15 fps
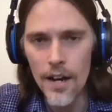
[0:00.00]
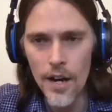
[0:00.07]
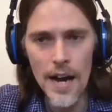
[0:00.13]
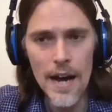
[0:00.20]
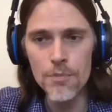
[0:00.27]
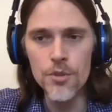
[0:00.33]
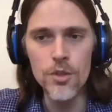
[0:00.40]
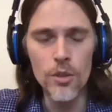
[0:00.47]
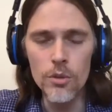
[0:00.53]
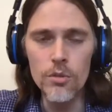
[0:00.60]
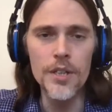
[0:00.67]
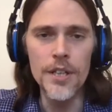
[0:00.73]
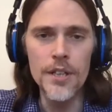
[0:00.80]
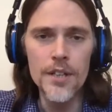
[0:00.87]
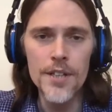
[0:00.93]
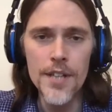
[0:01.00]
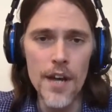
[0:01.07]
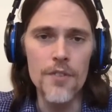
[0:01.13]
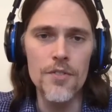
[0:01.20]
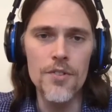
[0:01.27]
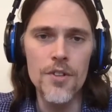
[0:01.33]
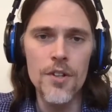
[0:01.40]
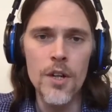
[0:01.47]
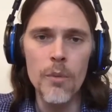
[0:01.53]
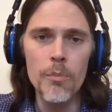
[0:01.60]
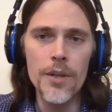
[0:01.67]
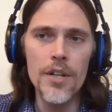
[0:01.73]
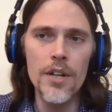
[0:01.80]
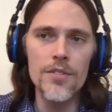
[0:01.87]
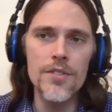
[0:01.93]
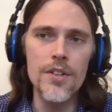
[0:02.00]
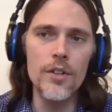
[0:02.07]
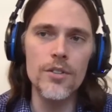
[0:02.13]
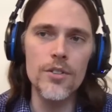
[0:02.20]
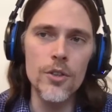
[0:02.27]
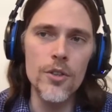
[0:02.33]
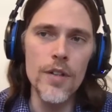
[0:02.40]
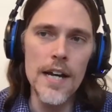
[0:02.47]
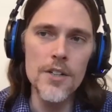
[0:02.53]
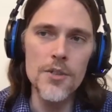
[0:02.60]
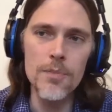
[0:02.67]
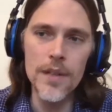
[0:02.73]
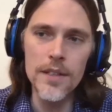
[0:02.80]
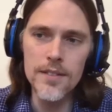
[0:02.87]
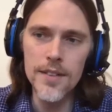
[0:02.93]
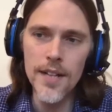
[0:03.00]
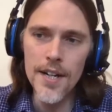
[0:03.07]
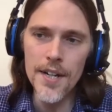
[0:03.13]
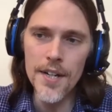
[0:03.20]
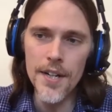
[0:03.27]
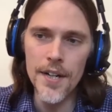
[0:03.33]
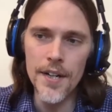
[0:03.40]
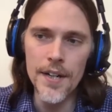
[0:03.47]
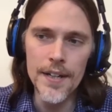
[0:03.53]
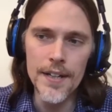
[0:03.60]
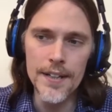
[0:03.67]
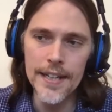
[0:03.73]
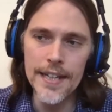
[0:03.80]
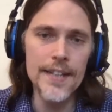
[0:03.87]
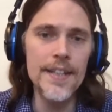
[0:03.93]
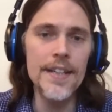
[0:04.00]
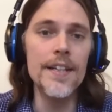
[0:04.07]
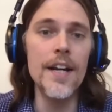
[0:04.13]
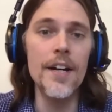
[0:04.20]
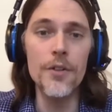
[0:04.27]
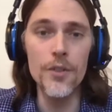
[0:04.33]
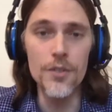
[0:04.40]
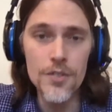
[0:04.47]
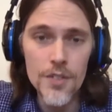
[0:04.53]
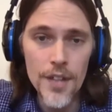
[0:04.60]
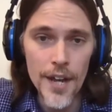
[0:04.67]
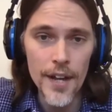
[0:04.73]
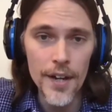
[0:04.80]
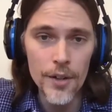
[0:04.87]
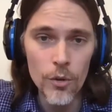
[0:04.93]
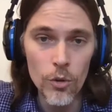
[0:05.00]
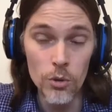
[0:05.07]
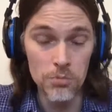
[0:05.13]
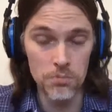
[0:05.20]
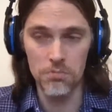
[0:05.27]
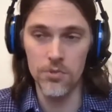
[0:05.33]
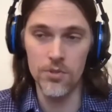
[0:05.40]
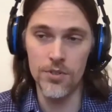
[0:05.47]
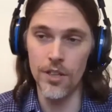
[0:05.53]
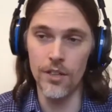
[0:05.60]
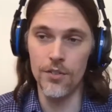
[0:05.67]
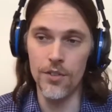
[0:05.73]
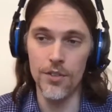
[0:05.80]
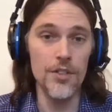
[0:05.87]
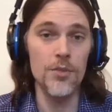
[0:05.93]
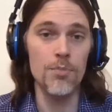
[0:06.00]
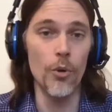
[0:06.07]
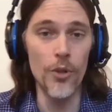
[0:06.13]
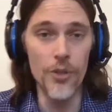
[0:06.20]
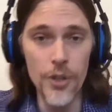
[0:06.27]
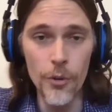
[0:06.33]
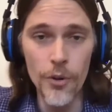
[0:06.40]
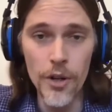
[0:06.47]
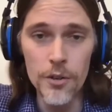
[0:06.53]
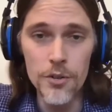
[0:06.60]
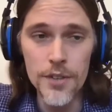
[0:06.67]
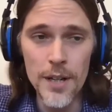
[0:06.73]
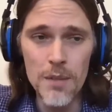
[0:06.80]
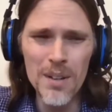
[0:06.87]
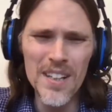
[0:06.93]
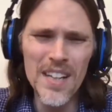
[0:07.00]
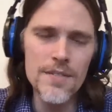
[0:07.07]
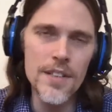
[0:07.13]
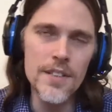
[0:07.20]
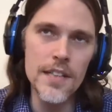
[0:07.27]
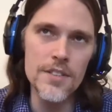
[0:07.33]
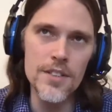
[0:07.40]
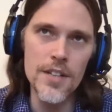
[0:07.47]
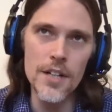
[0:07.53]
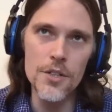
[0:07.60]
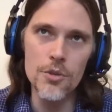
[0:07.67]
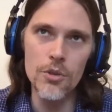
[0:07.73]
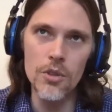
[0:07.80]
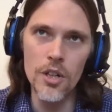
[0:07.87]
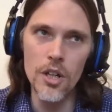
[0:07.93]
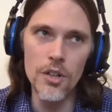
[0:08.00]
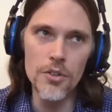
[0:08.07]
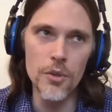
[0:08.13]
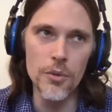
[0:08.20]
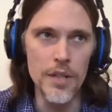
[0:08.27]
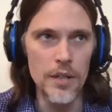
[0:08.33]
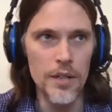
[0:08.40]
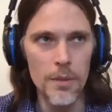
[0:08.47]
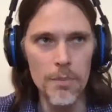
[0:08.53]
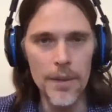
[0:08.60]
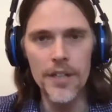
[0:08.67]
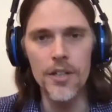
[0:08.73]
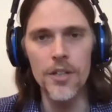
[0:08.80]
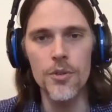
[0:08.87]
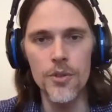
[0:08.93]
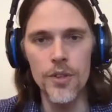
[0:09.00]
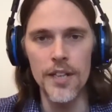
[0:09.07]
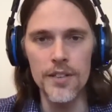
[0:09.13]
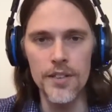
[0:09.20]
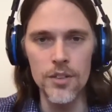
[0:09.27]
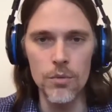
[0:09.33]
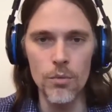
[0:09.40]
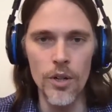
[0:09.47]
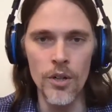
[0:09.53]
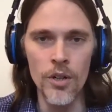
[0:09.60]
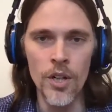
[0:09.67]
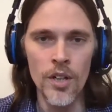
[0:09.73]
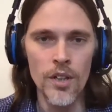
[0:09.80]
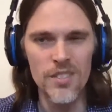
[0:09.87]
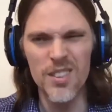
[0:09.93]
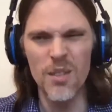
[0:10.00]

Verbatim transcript: absolutely. Yes. Because there are certain aspects that I didn't, it didn't understand, or still to this point don't understand. But I think that's natural also in a, in a big country like this, where someone